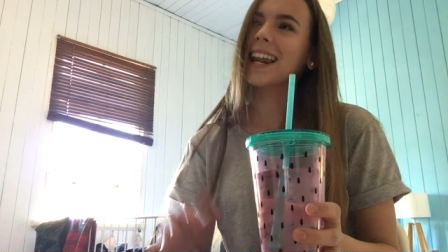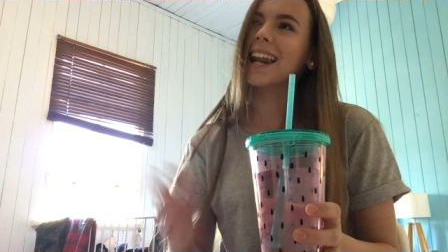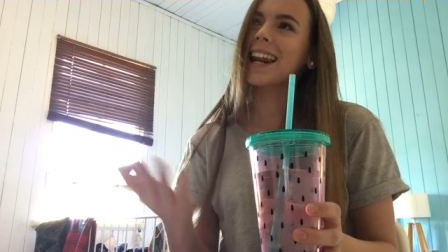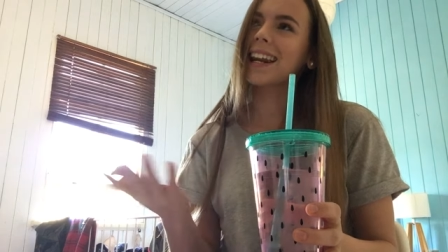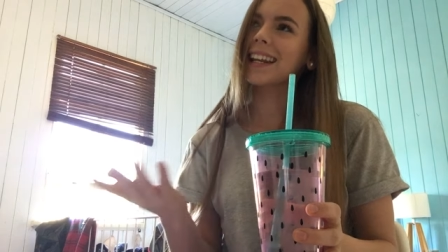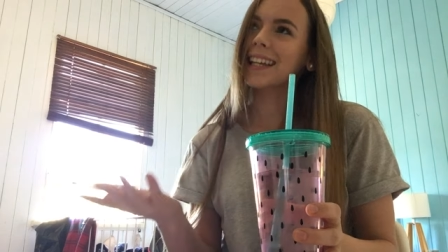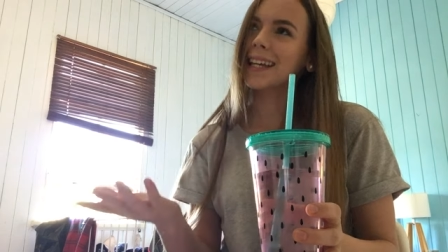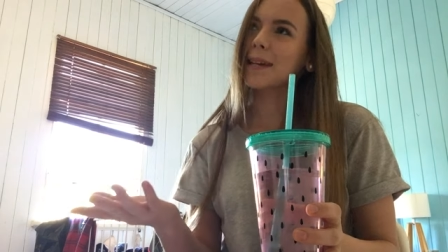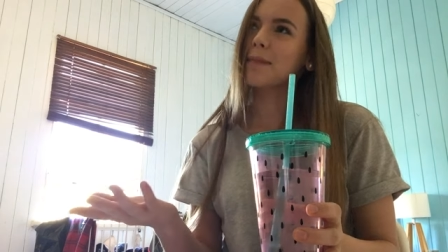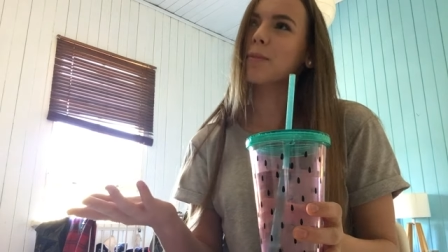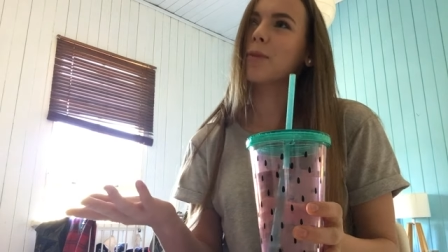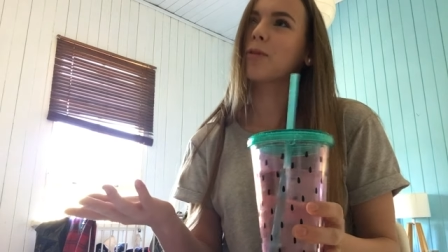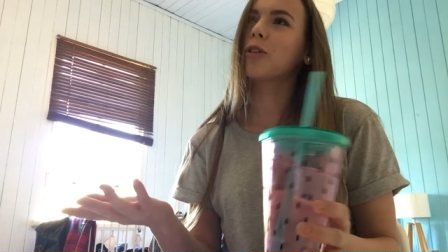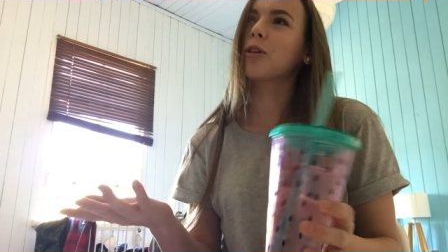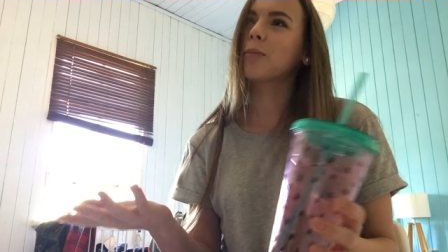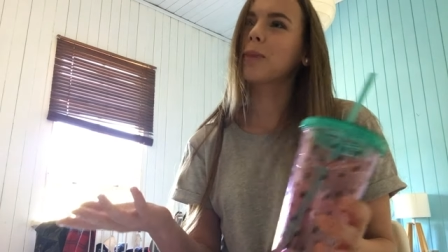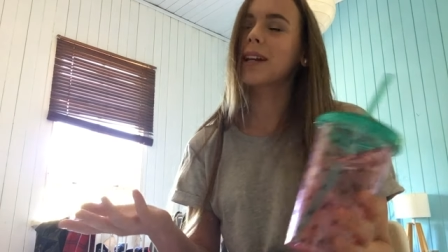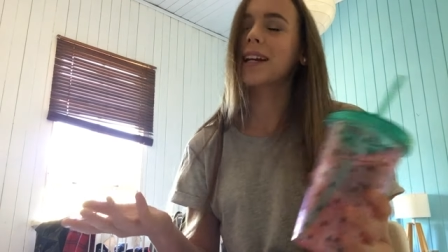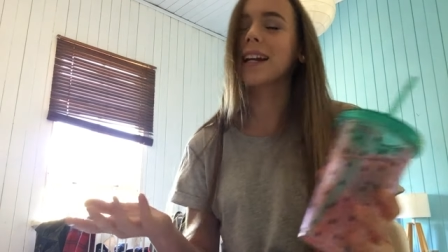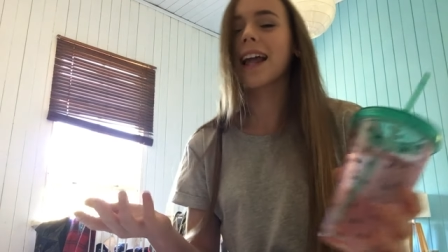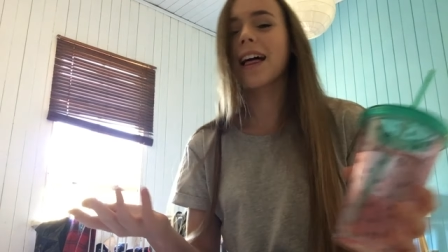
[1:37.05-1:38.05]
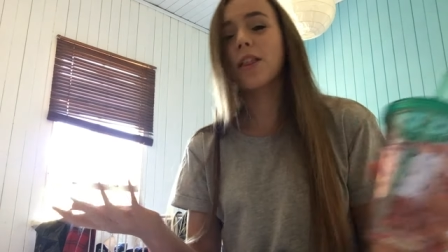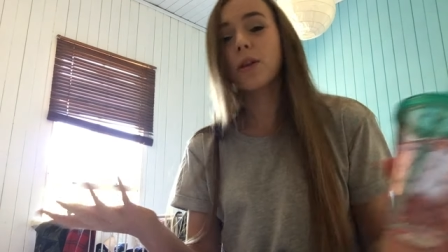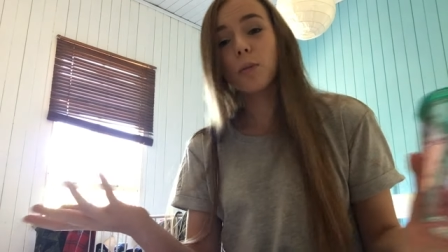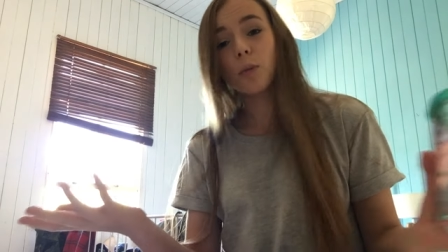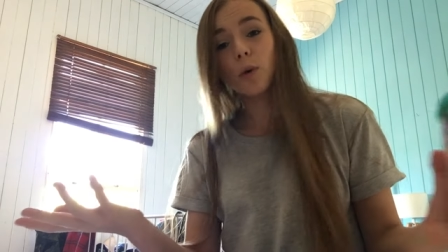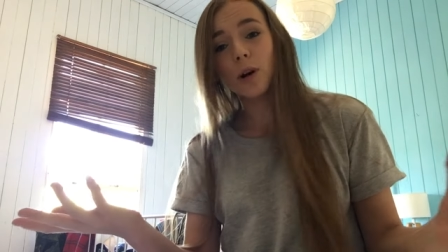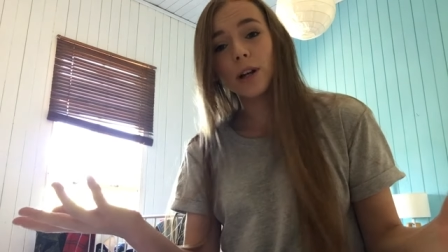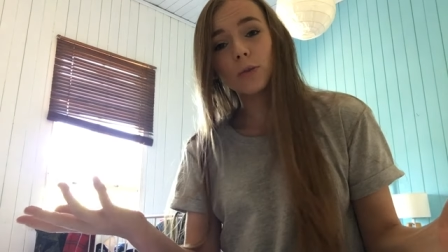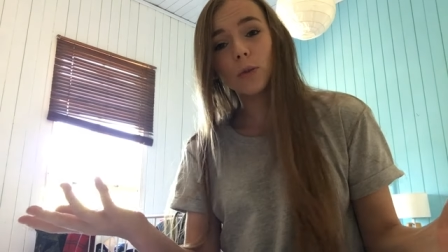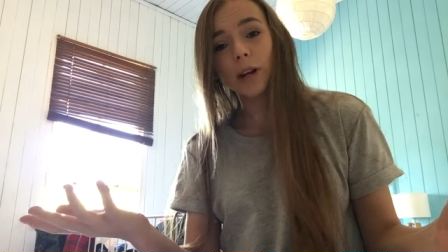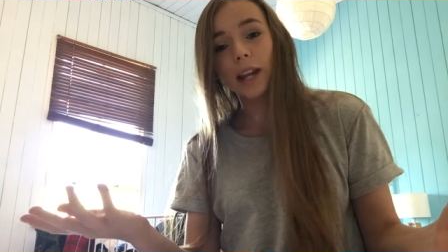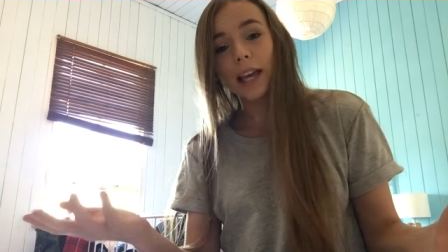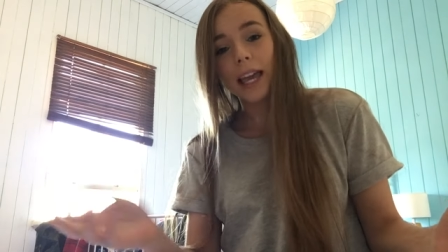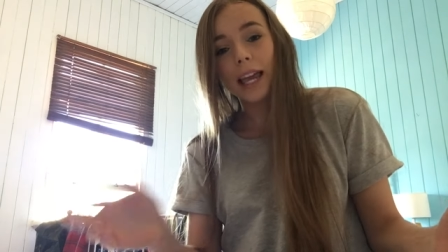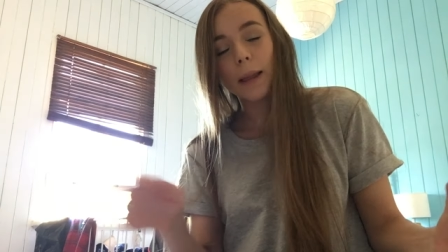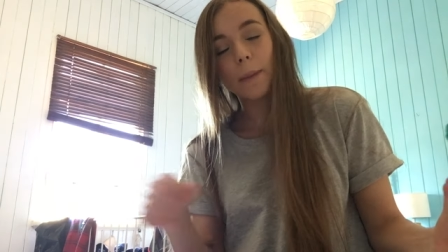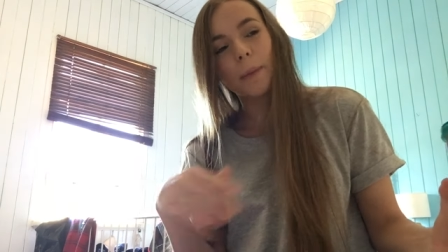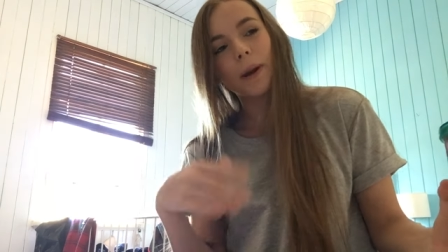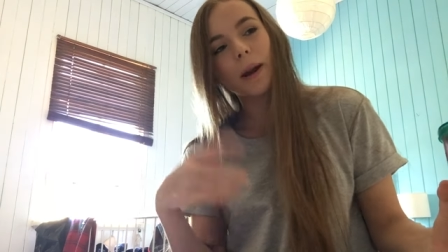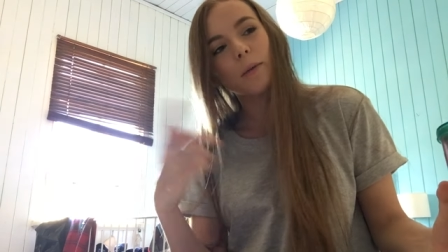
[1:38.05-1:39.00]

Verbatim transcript: and I keep on repeating how the boys wanna eat it,